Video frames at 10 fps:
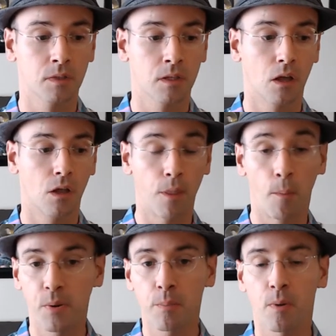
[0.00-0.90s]
the
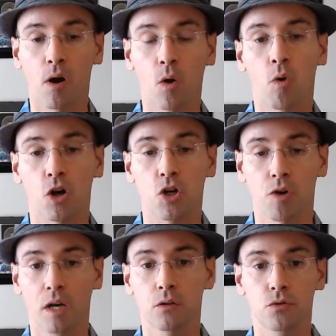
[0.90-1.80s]
people who are
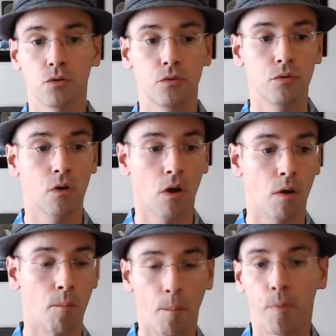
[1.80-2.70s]
trying to
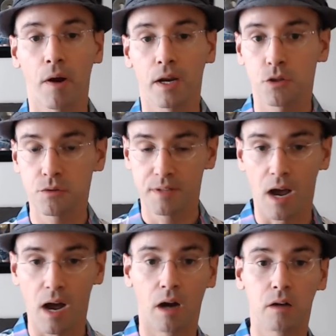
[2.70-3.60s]
break you
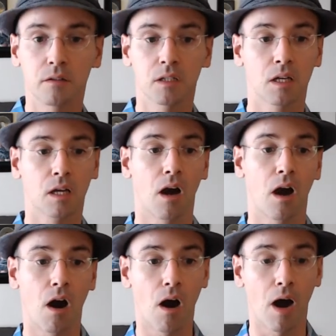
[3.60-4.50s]
down,
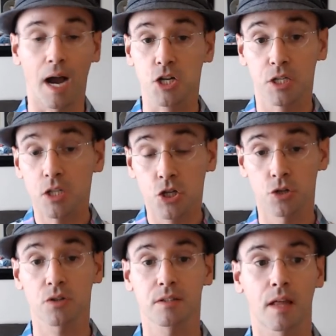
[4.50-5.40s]
actually, it
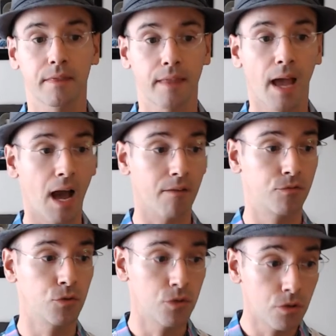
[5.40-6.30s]
shows that they have
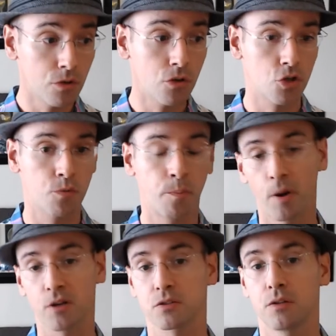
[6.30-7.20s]
huge
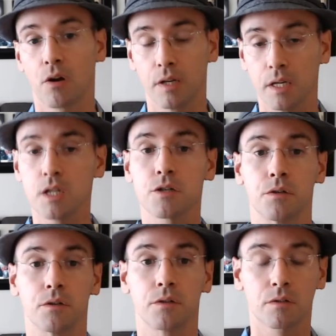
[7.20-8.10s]
personal
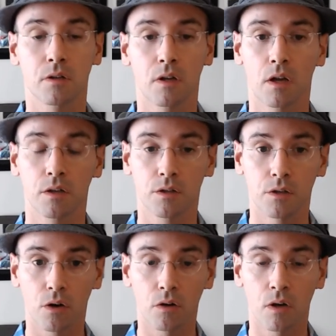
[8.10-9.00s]
issues, you
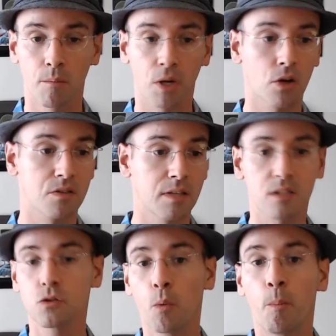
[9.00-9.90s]
know, because there's
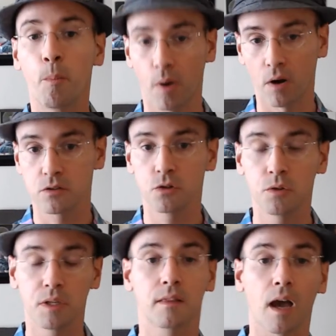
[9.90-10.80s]
no point
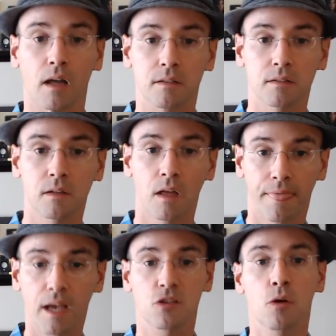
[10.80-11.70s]
doing that.
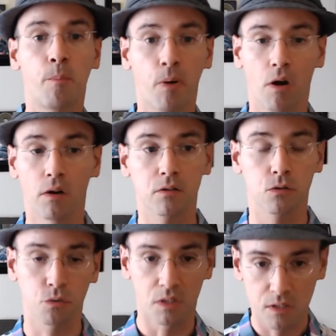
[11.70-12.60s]
There's a point
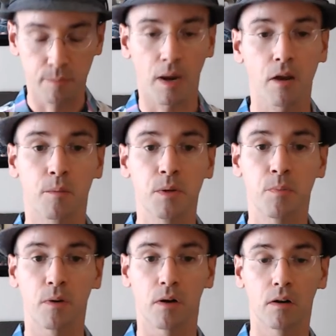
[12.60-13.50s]
to inspire
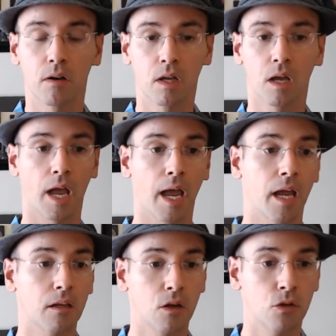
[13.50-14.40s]
people
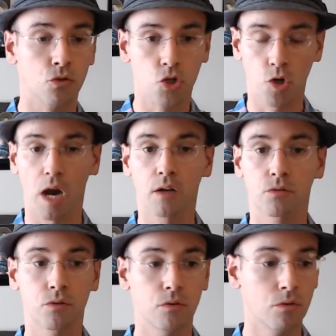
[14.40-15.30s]
and to try
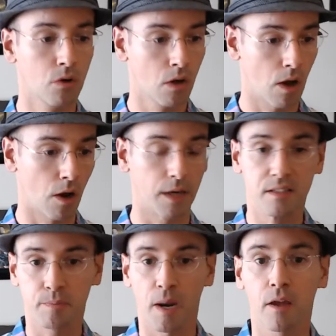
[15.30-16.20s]
to
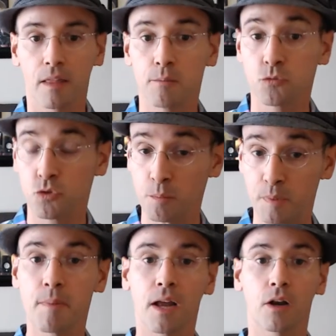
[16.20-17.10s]
inspire them to be
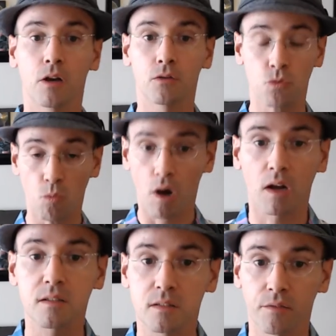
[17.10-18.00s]
better, to work
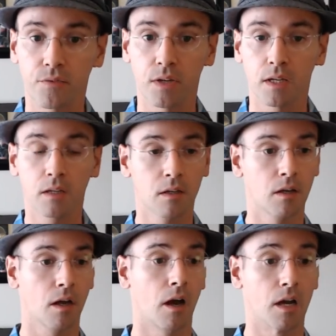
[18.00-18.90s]
on something,
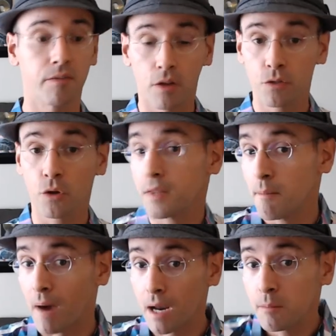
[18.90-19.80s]
even though they
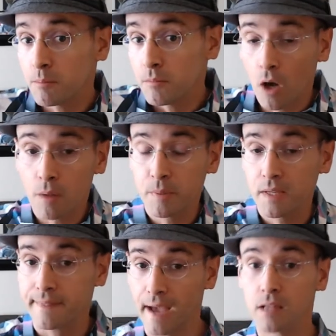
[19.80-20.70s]
might not be
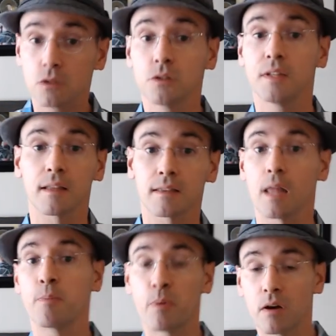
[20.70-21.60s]
that good at
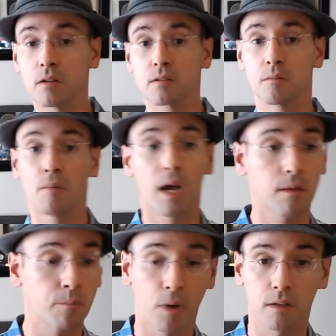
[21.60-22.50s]
that point,
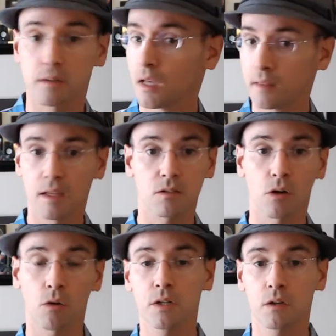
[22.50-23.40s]
but there's
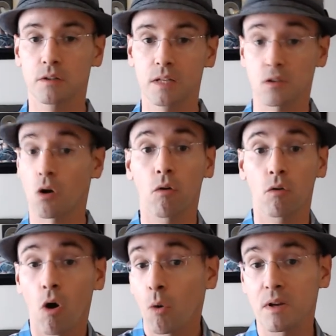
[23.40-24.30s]

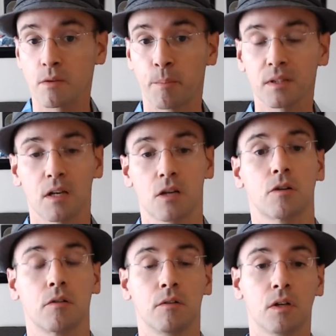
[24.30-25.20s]
always a potential.
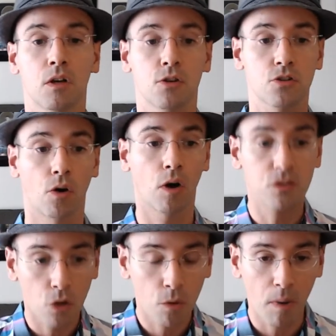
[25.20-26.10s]
So it's
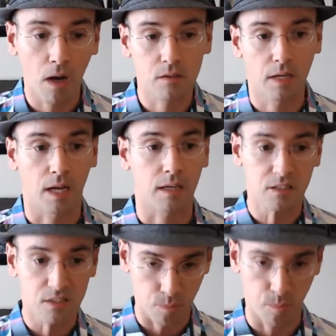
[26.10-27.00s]
all about like
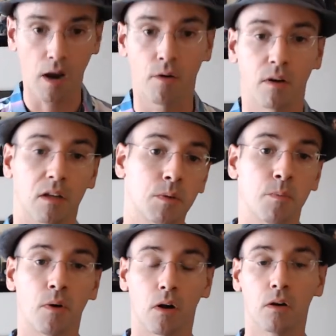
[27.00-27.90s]
inspiring
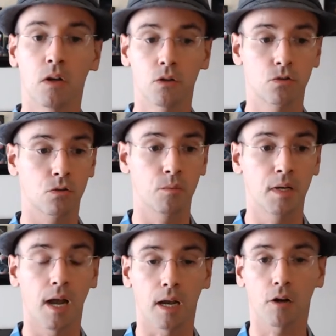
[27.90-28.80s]
people to be
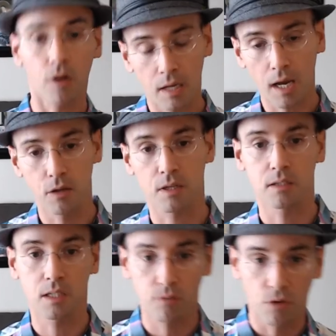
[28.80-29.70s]
like, okay, you can
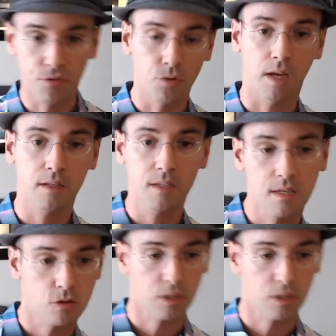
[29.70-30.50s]
give a few ideas, you can